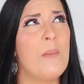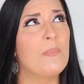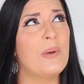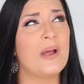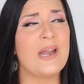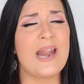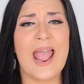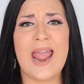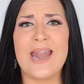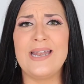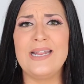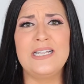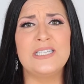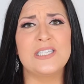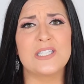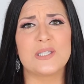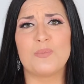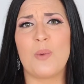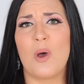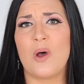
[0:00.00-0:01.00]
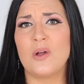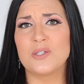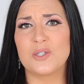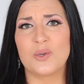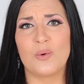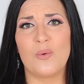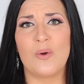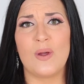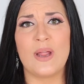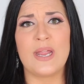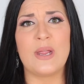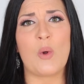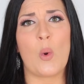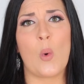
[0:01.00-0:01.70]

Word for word: but any small toy